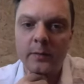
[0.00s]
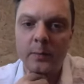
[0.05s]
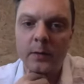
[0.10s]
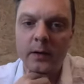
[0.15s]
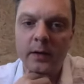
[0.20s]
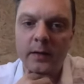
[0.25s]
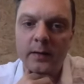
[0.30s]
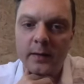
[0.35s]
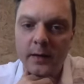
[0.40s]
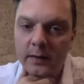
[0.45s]

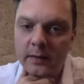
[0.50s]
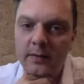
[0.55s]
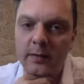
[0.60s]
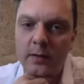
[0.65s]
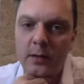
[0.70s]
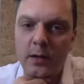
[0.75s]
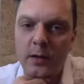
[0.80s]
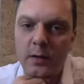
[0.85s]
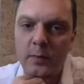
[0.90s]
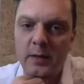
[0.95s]
But that's
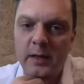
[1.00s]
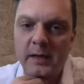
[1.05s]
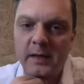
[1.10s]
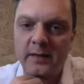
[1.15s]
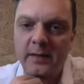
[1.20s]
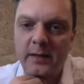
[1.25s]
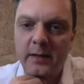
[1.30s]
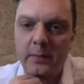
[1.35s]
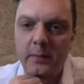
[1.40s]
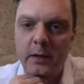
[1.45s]
not going to be
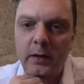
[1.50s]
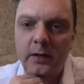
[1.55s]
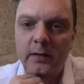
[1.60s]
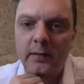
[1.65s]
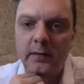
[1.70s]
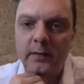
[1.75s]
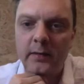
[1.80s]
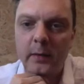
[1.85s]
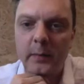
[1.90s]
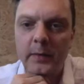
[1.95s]
easy, but it's
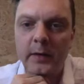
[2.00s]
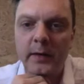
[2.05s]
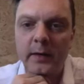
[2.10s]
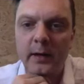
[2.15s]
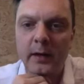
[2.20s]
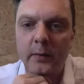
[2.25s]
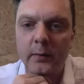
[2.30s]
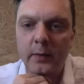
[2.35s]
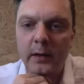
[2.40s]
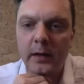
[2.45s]
something that
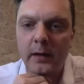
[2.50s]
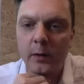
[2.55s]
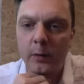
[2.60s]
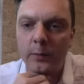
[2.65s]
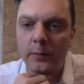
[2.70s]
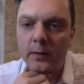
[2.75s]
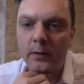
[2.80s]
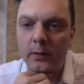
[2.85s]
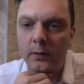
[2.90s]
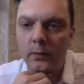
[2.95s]
I really hope
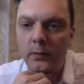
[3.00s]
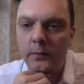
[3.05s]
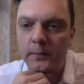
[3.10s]
to do.